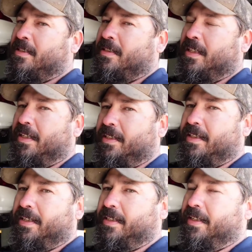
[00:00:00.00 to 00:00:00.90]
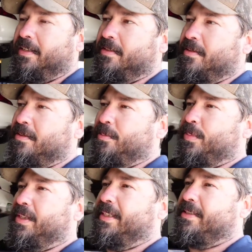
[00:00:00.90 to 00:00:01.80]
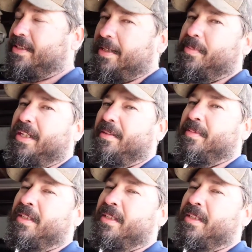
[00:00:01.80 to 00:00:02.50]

I can get that together. But at the same time,